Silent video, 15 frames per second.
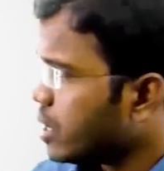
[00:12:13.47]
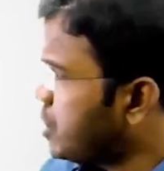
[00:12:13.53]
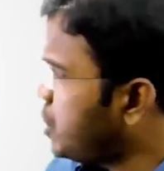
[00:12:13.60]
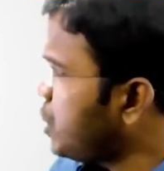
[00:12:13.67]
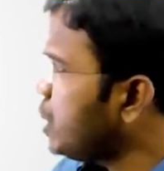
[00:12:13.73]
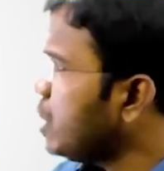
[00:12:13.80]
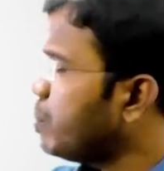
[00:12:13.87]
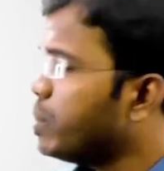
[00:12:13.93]

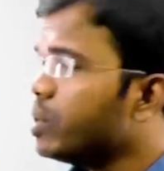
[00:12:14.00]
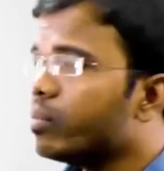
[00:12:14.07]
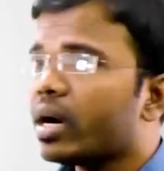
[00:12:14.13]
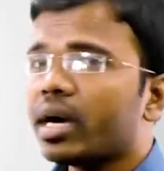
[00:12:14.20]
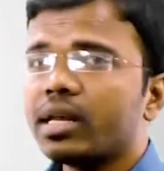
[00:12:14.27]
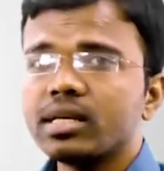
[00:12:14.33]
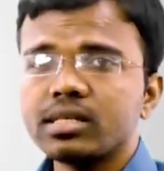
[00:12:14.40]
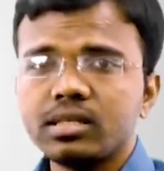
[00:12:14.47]
GDP
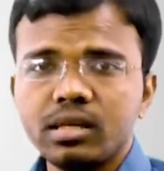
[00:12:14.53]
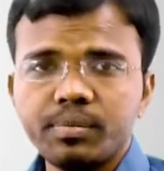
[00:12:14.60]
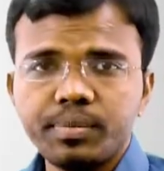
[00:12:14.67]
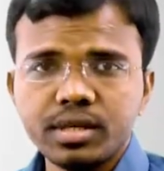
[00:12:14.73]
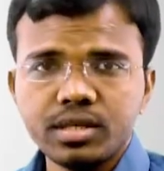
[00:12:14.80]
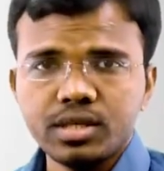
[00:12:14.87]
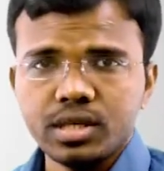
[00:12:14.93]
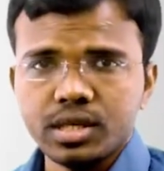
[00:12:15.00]
minus
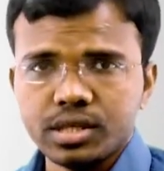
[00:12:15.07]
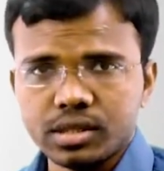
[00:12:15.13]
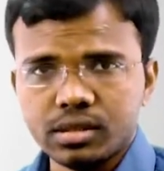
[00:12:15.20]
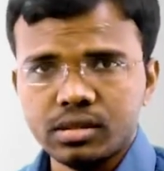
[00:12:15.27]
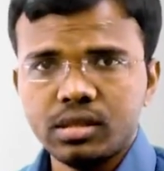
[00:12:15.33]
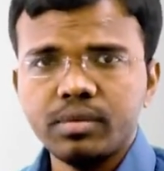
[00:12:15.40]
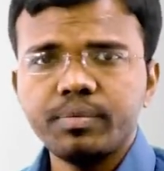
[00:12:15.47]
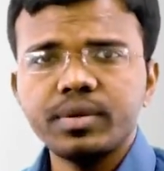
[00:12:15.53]

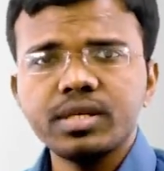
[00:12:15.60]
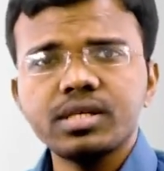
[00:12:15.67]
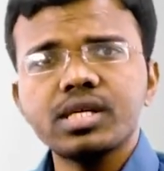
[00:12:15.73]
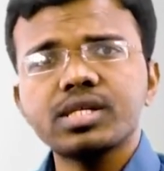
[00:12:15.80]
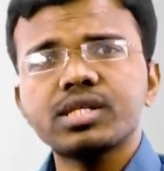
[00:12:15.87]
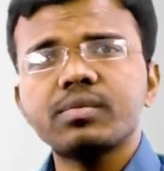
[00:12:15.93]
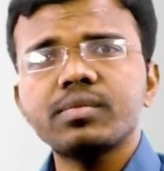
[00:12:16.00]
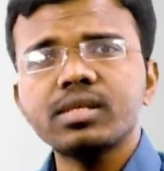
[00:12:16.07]
depreciation.
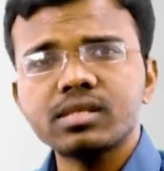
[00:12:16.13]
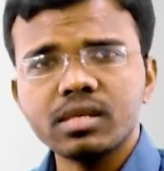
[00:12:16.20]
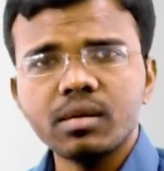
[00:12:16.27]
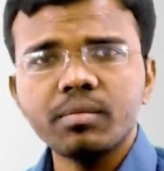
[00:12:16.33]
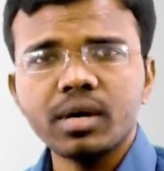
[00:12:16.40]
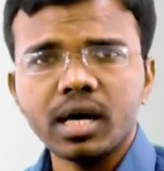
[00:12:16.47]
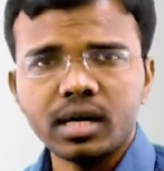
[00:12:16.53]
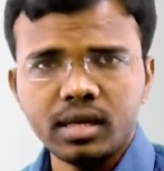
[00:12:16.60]
Depreciation means
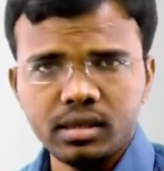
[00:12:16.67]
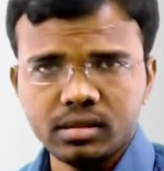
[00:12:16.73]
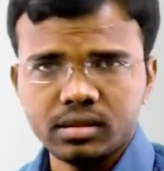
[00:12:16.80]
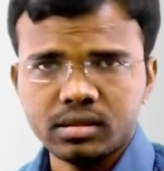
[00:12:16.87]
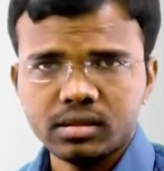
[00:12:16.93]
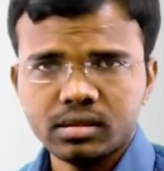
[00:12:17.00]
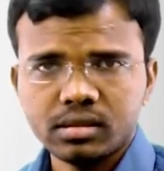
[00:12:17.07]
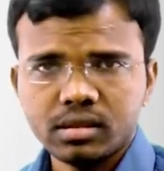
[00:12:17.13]
some
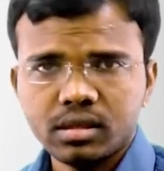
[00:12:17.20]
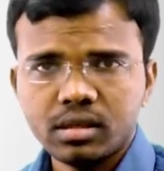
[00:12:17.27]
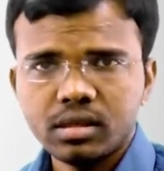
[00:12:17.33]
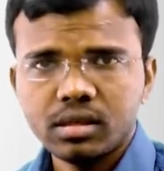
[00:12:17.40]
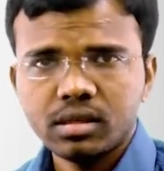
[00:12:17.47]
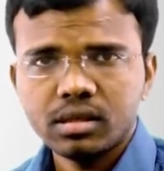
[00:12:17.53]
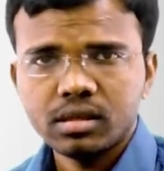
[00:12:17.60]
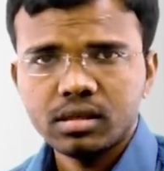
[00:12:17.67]
cuttings,
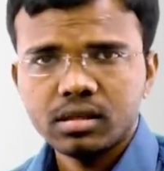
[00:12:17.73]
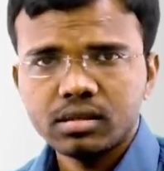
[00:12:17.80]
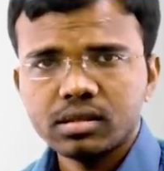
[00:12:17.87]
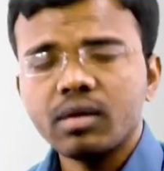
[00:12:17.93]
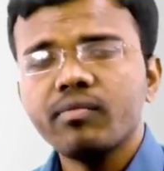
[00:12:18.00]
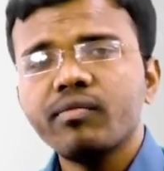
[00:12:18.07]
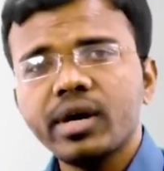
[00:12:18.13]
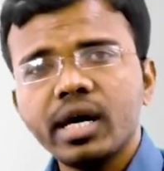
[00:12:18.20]

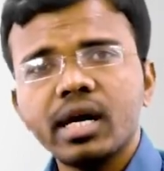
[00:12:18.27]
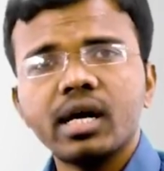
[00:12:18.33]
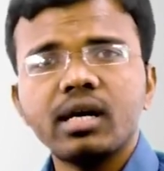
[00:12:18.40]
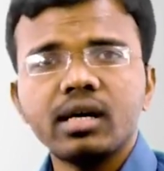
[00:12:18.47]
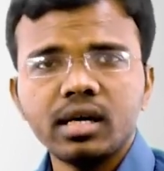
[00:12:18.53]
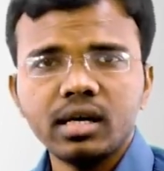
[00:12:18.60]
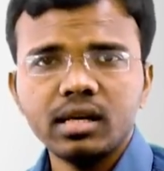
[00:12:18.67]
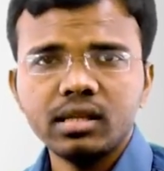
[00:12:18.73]
some wear
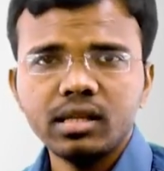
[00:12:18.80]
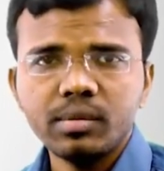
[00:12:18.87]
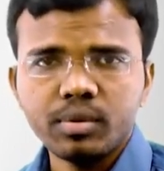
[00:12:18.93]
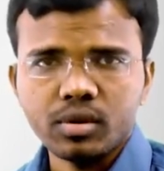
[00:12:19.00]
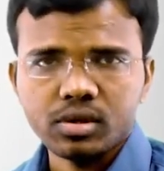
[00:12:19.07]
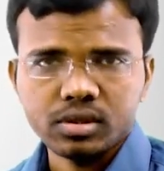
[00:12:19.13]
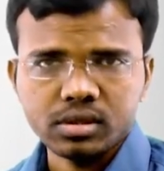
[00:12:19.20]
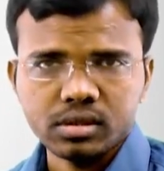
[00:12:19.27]
and tear in the
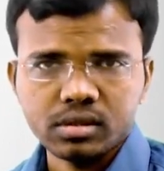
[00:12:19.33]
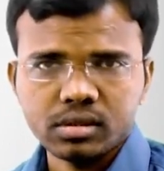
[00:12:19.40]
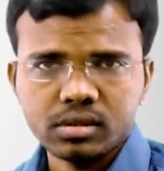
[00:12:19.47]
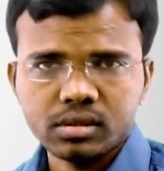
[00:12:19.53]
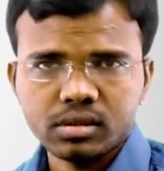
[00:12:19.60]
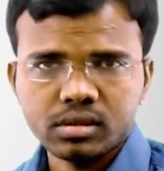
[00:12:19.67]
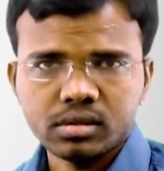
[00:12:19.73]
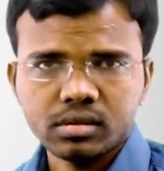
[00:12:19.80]

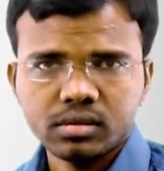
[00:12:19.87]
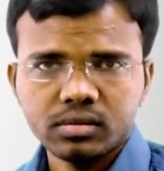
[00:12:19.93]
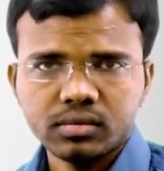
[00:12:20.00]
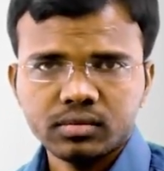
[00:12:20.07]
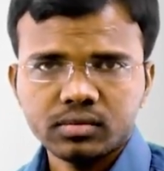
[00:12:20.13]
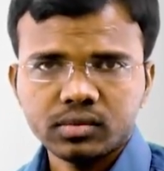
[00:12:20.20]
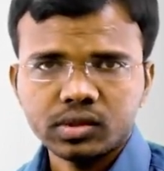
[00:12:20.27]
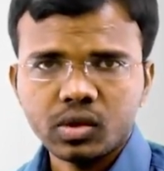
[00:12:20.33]
process.
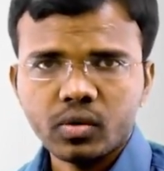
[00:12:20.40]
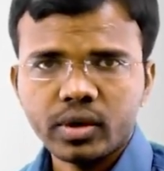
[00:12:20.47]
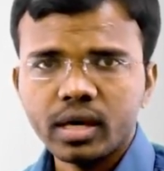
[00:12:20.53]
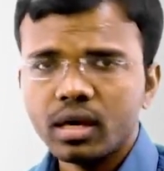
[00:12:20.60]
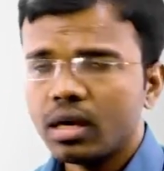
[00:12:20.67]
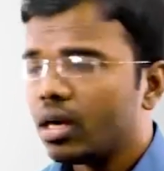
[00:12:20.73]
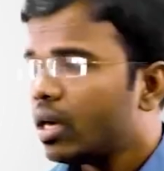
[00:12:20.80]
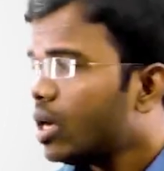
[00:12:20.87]

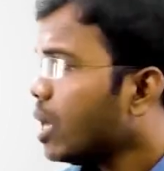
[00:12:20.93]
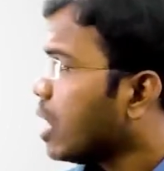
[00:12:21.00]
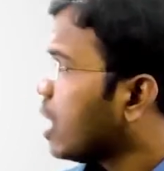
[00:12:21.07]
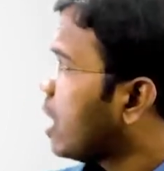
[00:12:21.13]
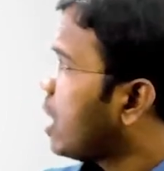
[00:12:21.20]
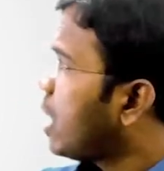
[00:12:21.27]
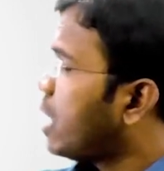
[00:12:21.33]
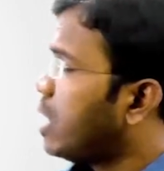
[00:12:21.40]
Okay.
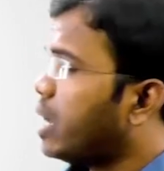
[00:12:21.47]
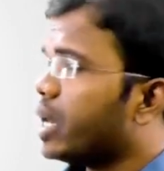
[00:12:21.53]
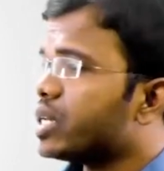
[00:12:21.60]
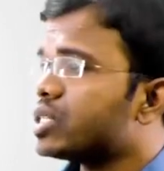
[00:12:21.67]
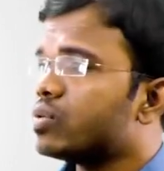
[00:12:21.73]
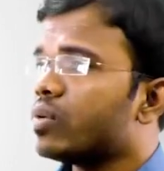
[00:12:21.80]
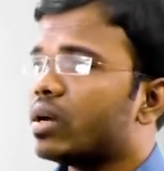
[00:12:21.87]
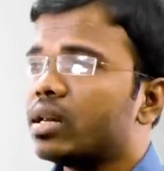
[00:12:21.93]
And
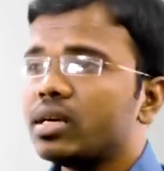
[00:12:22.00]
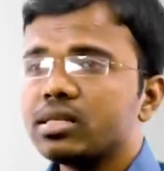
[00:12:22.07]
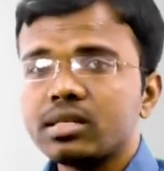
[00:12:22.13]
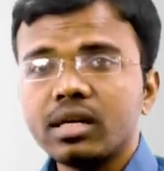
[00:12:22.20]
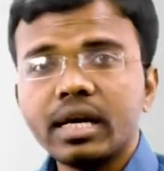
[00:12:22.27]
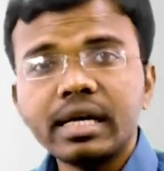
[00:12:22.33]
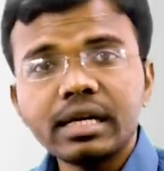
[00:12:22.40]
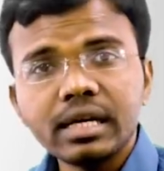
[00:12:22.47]
next one is
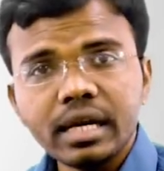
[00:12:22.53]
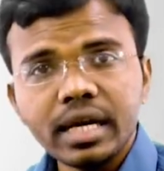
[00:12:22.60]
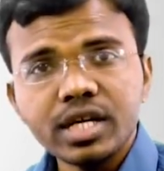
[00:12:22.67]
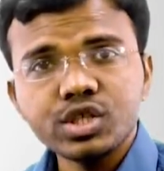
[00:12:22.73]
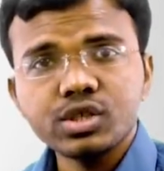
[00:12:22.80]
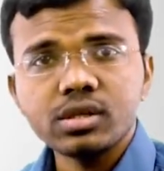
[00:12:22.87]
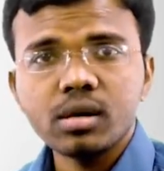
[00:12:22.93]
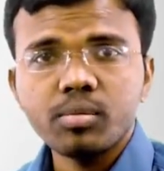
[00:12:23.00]
net
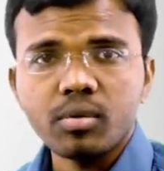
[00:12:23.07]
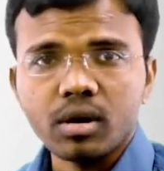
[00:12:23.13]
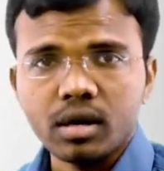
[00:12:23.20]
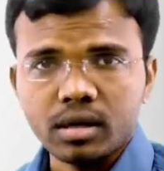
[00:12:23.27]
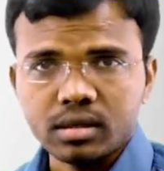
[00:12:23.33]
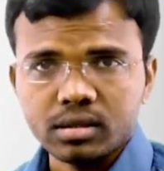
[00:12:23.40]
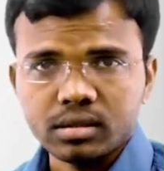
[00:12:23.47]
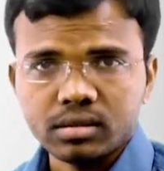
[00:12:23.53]
national
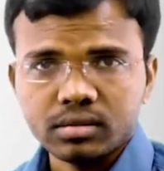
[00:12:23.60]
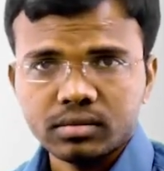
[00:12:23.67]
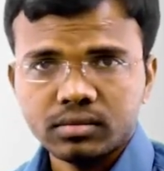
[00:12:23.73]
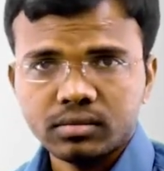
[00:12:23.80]
product.